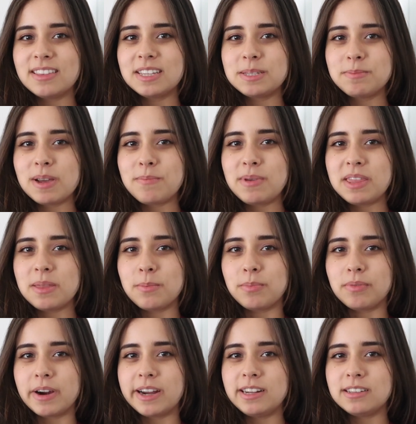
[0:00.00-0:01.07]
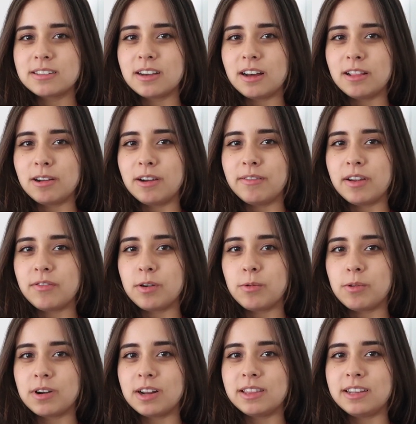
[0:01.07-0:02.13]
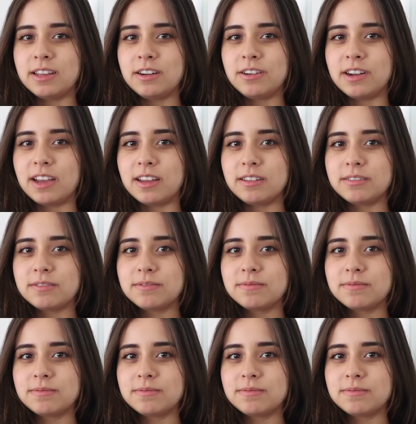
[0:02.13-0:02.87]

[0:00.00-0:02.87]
this might be the brightest color I've ever worn on the internet.